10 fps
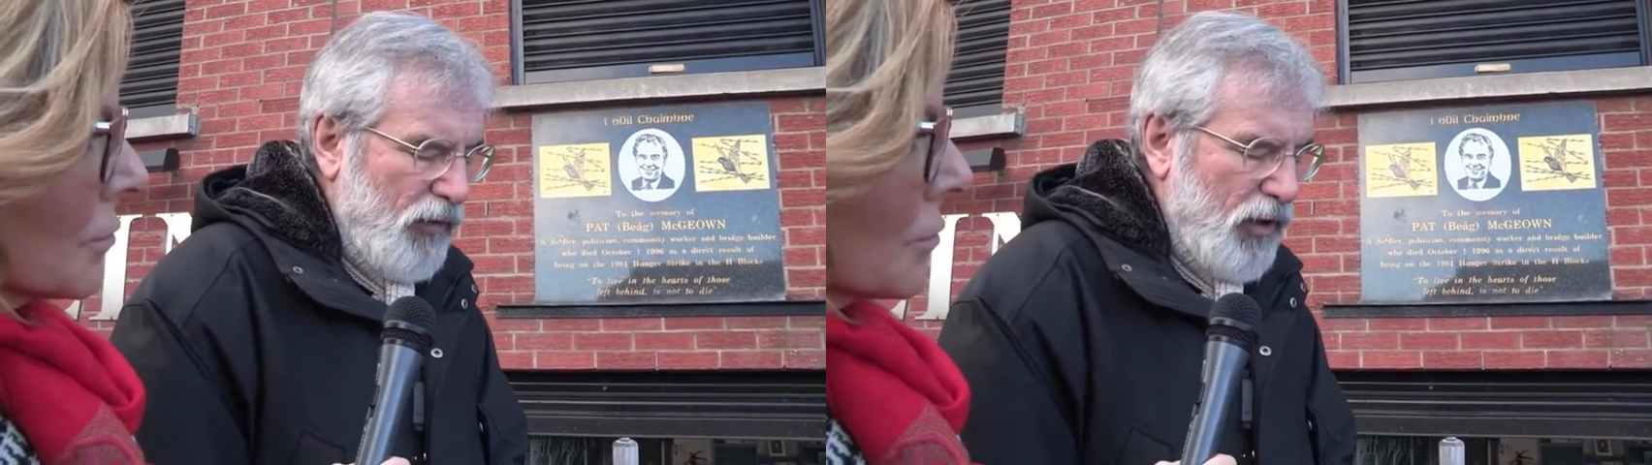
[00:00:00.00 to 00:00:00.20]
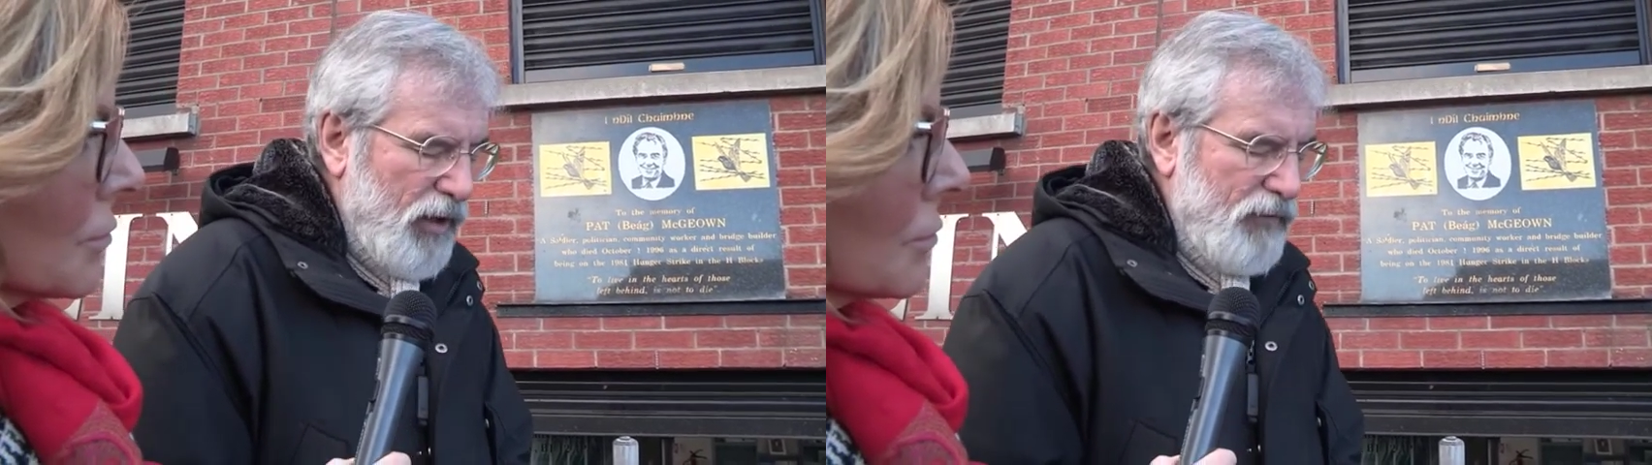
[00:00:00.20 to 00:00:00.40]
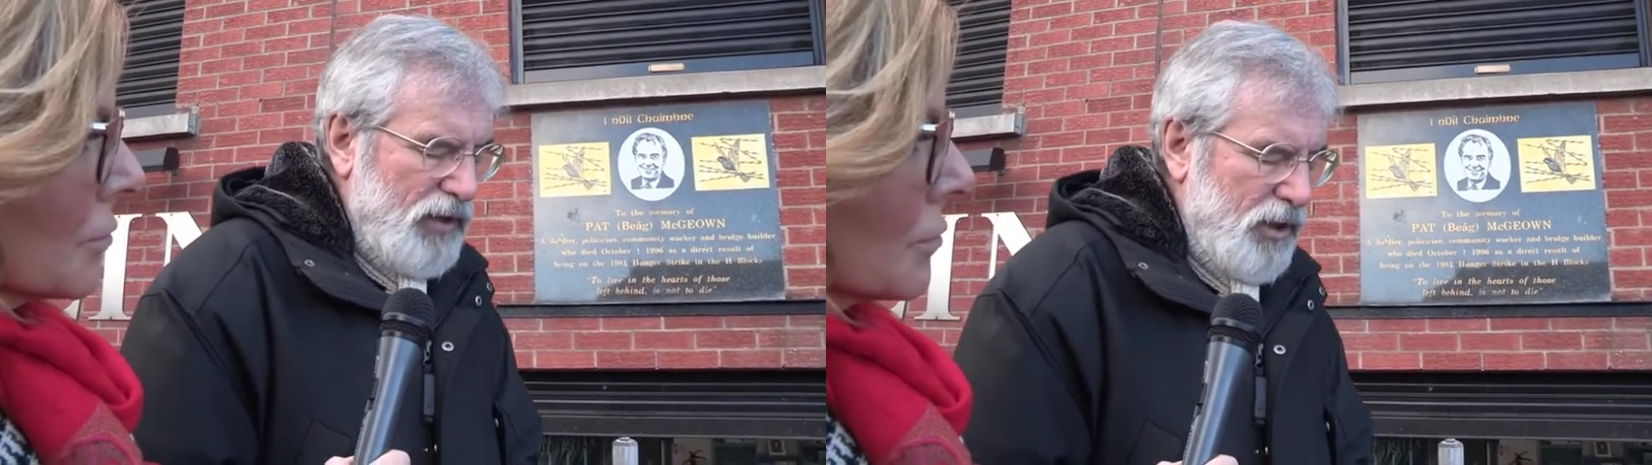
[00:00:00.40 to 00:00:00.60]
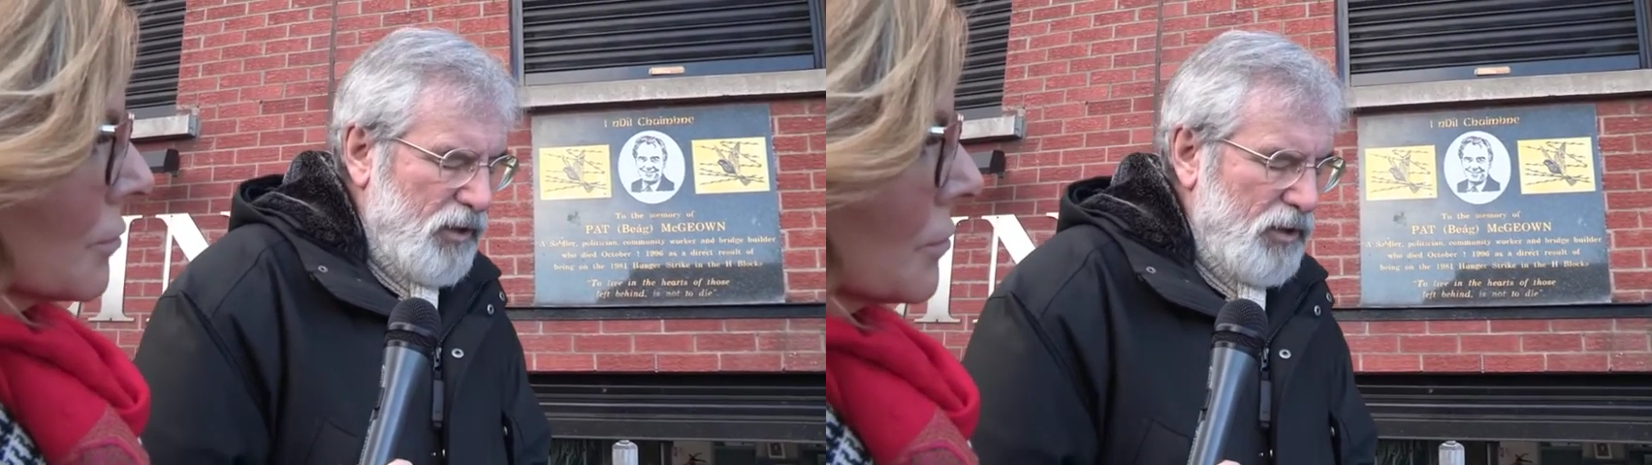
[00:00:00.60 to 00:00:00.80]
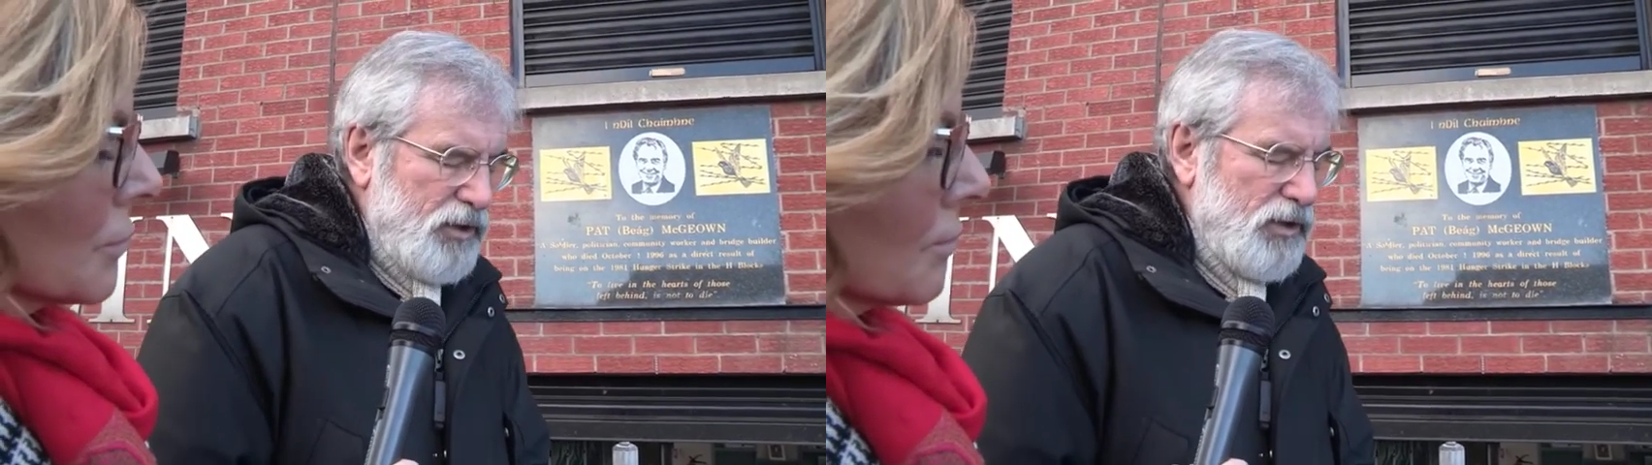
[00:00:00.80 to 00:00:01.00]
foreign
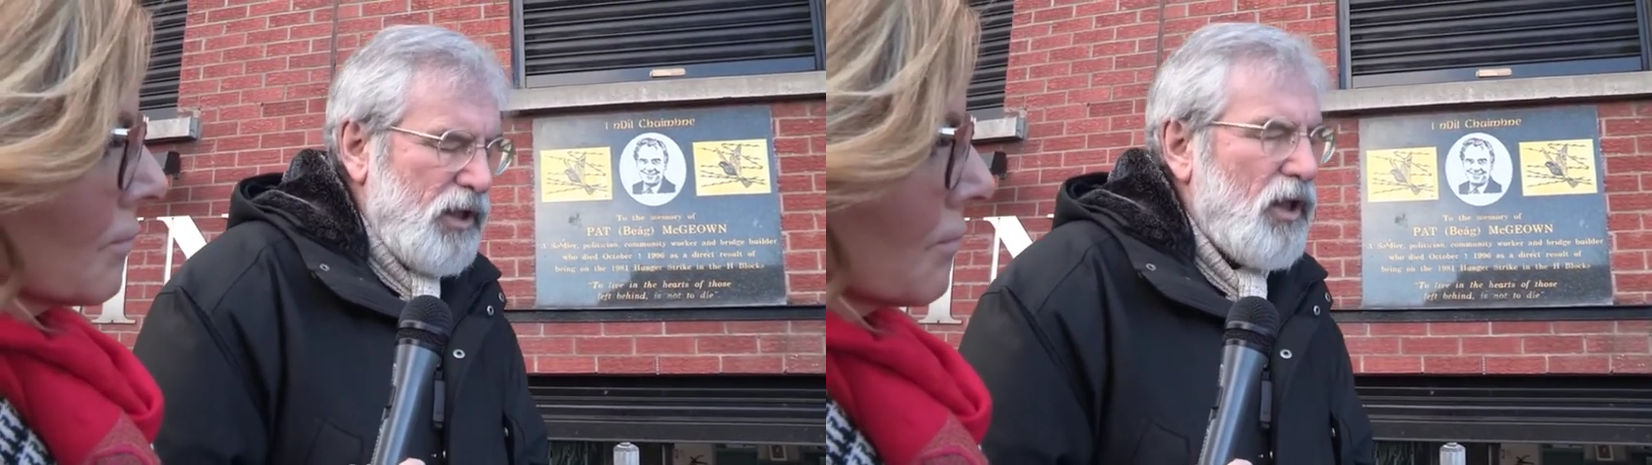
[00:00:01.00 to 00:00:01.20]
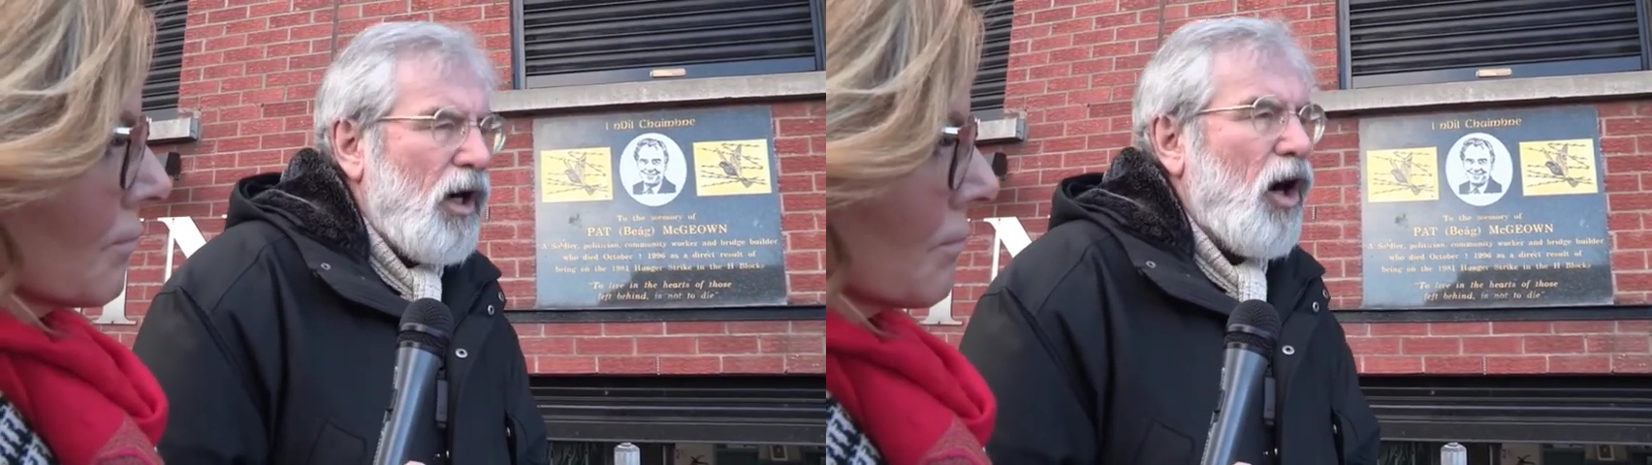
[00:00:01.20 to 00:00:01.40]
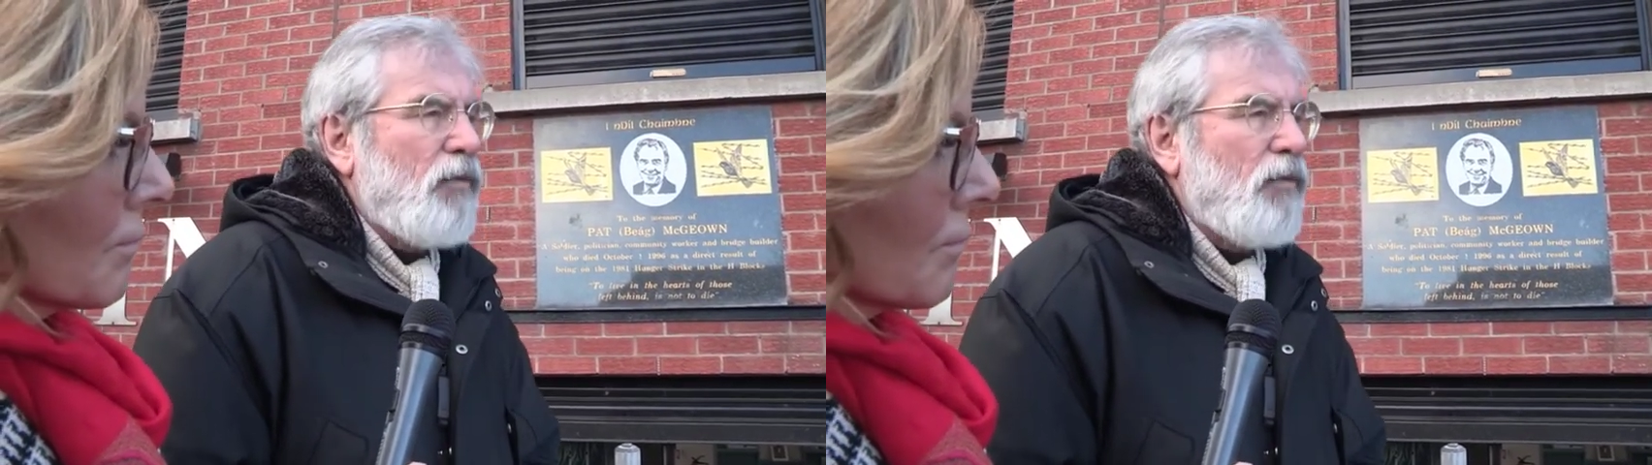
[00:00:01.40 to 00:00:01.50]
visitors, or